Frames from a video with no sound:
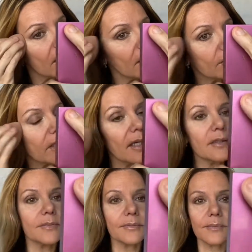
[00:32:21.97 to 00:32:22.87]
Okay.
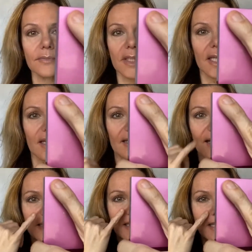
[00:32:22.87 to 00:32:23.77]

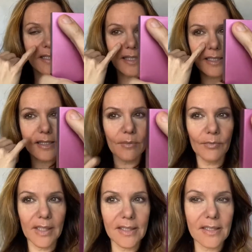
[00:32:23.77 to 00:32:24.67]
I can still see some
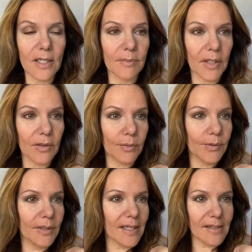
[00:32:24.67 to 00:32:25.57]
redness coming through.
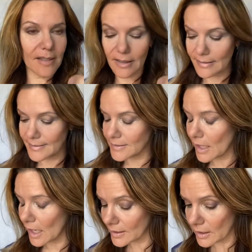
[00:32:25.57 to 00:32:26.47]
Like I said, it's
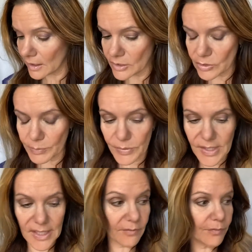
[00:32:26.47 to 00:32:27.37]
not
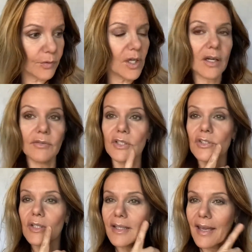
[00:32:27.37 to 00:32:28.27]
100% full coverage
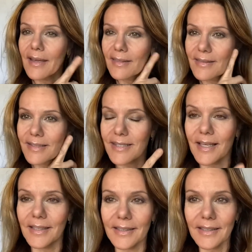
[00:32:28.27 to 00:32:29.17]
like this
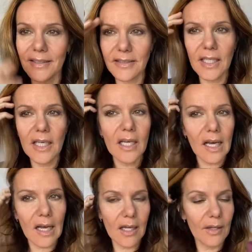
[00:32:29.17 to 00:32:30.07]
side is.
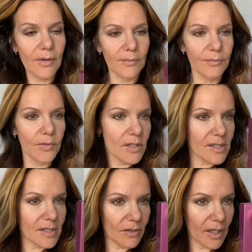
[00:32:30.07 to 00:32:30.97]
Um, you can
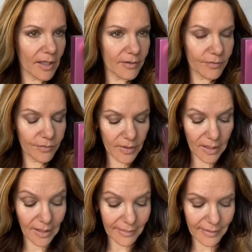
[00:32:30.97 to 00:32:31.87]
see a lot of
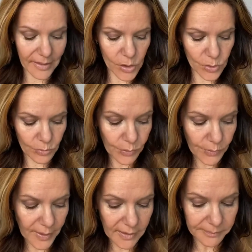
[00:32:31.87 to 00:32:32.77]
things through
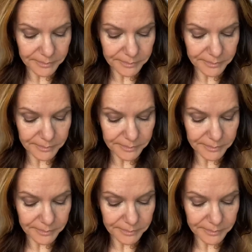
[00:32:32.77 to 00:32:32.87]
it,